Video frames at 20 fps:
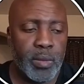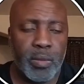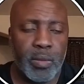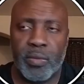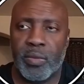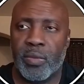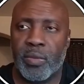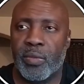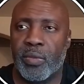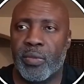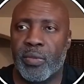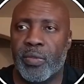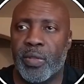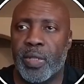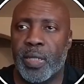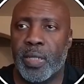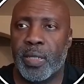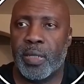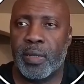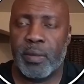
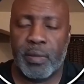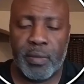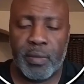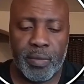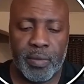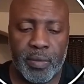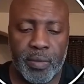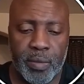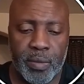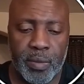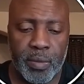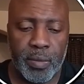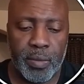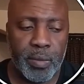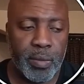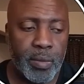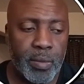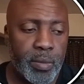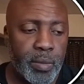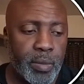445,
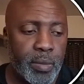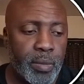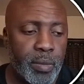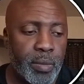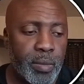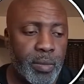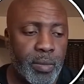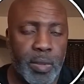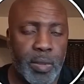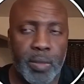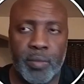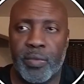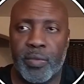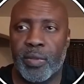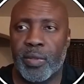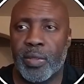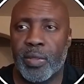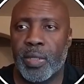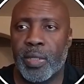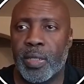
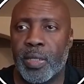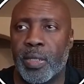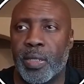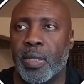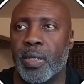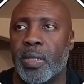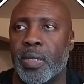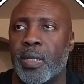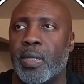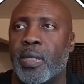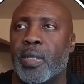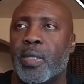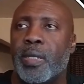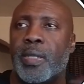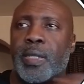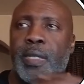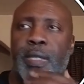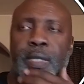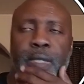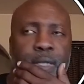1433.
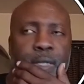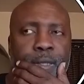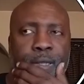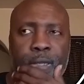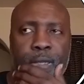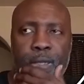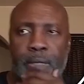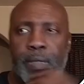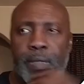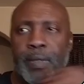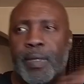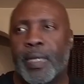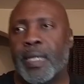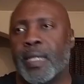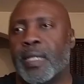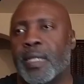All right.